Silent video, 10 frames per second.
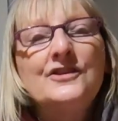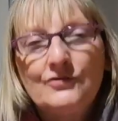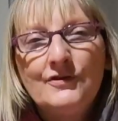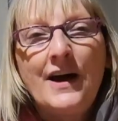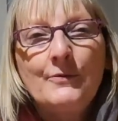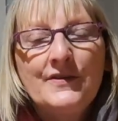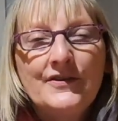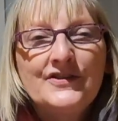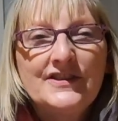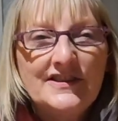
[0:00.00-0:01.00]
they do that when
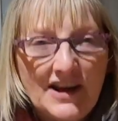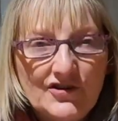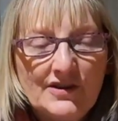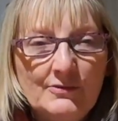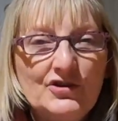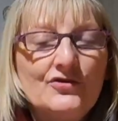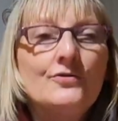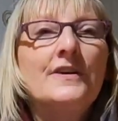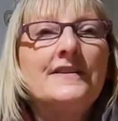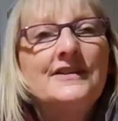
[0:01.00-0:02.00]
they're sexually
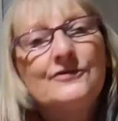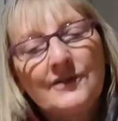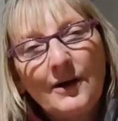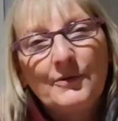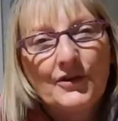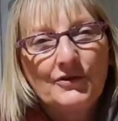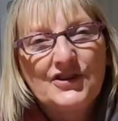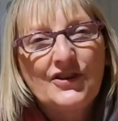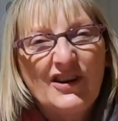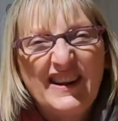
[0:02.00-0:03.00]
mature, and they do that when they're going to
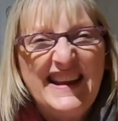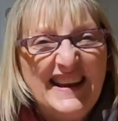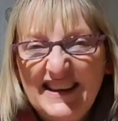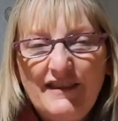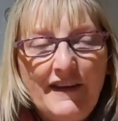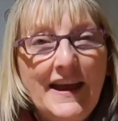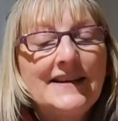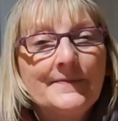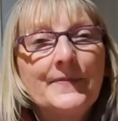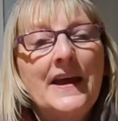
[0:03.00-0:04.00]
start laying, in
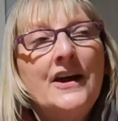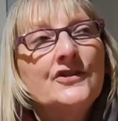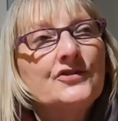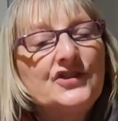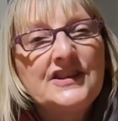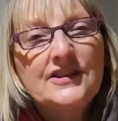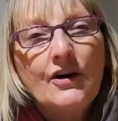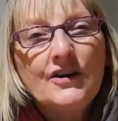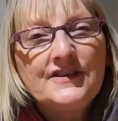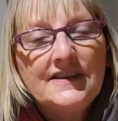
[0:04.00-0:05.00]
effect. So she
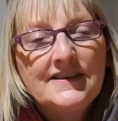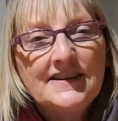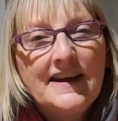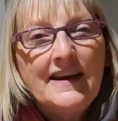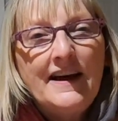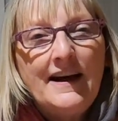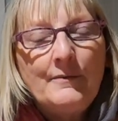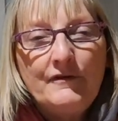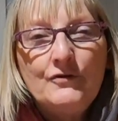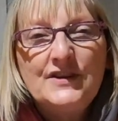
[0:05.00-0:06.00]
started
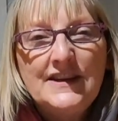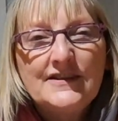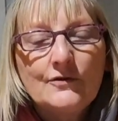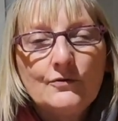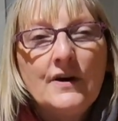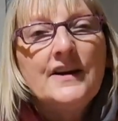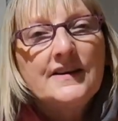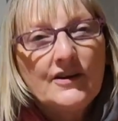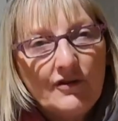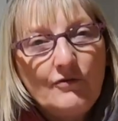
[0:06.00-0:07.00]
a few days ago
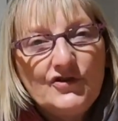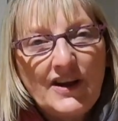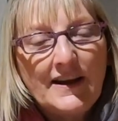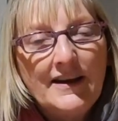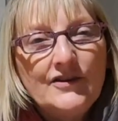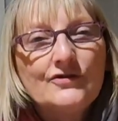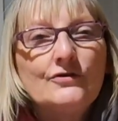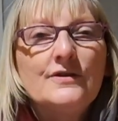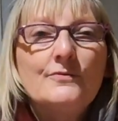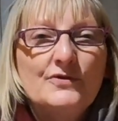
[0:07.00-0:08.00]
crouching,
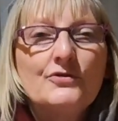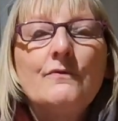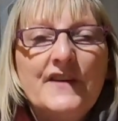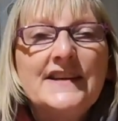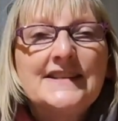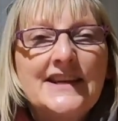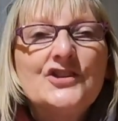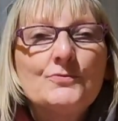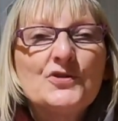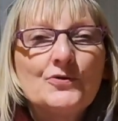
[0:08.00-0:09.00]
so it was obvious that
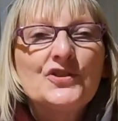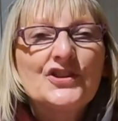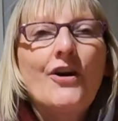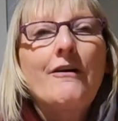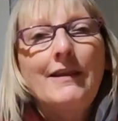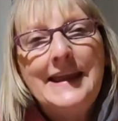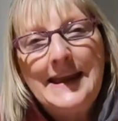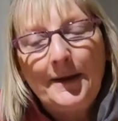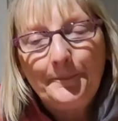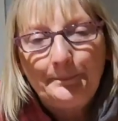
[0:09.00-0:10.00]
she was going to start
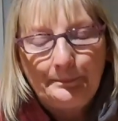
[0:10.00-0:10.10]
laying.